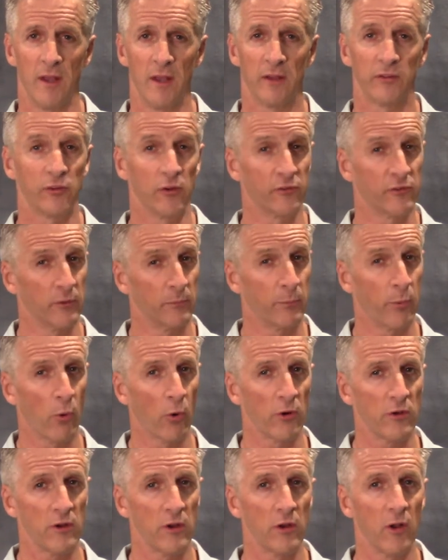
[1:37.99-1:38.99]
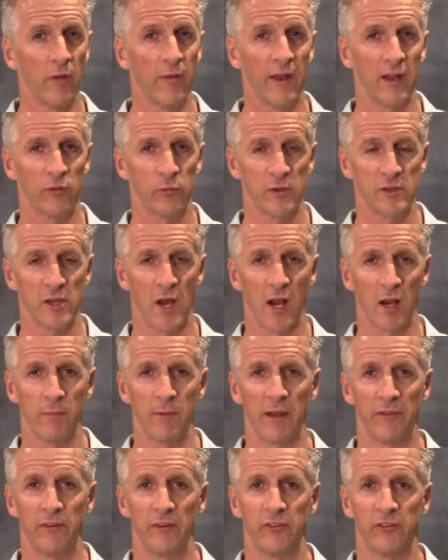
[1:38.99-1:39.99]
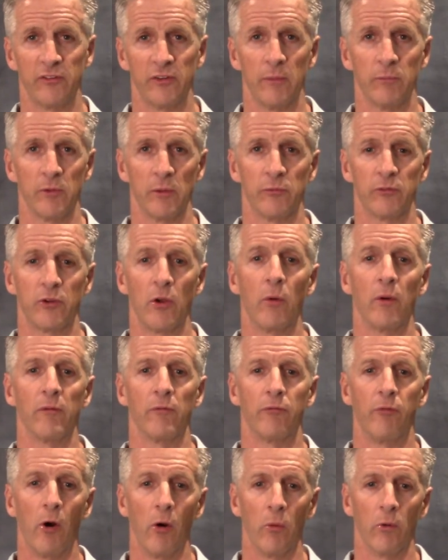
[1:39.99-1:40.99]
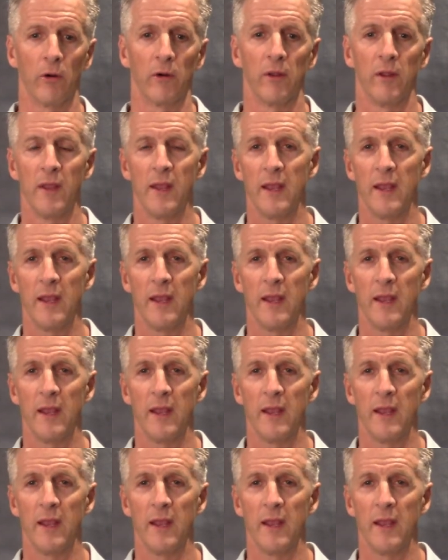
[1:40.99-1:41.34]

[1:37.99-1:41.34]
So it's important you know that as we talk about these symptoms going forward.